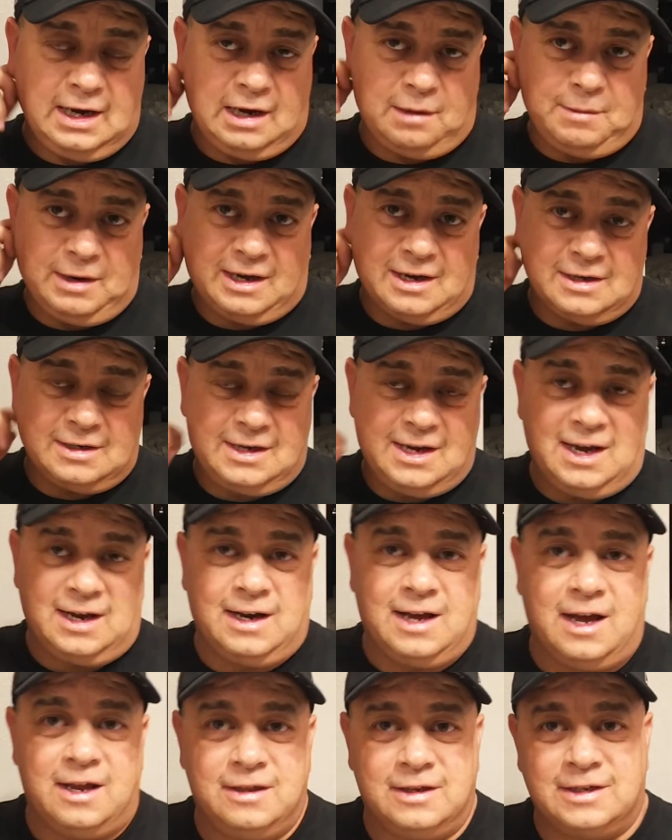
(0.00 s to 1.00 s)
CAD, because he had
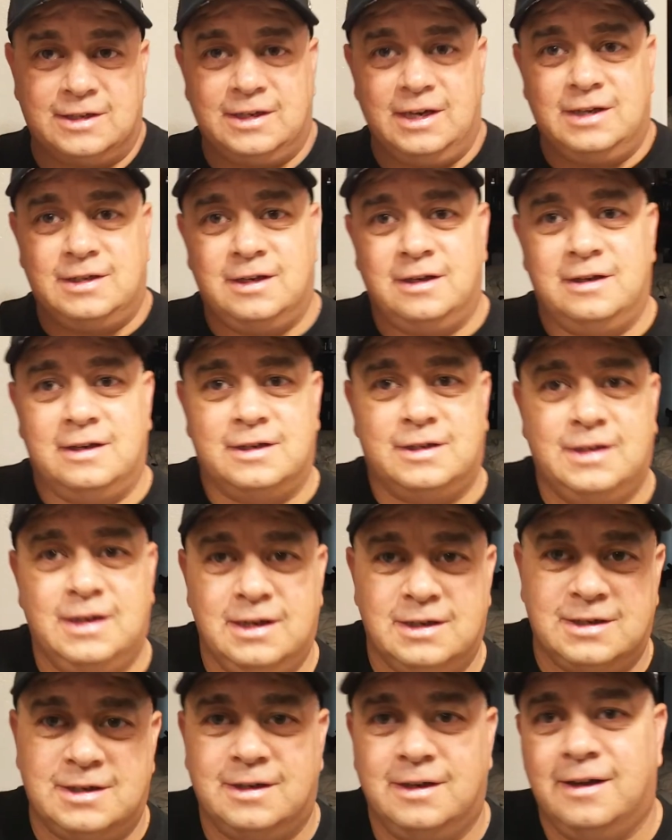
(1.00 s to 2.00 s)
gotten the cease and
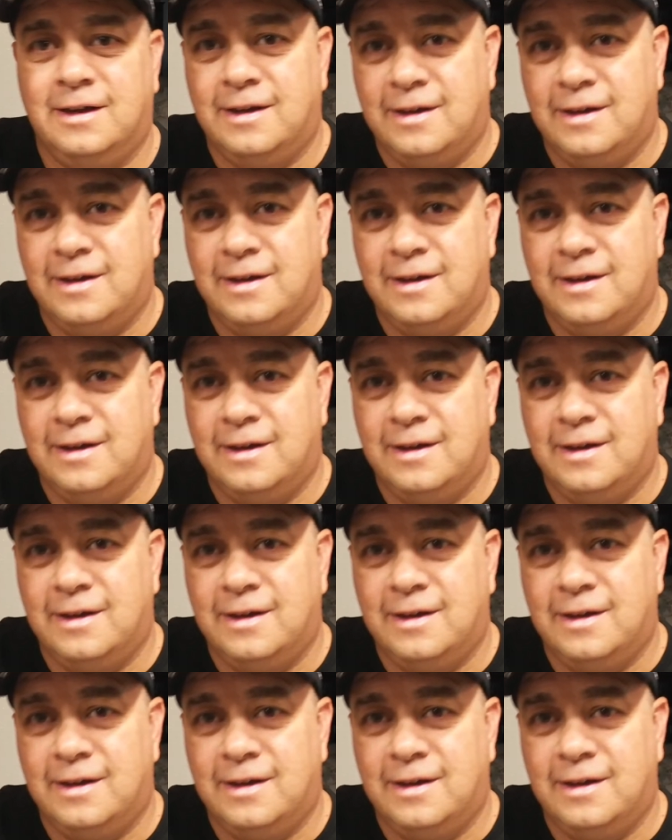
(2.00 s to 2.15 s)
desist,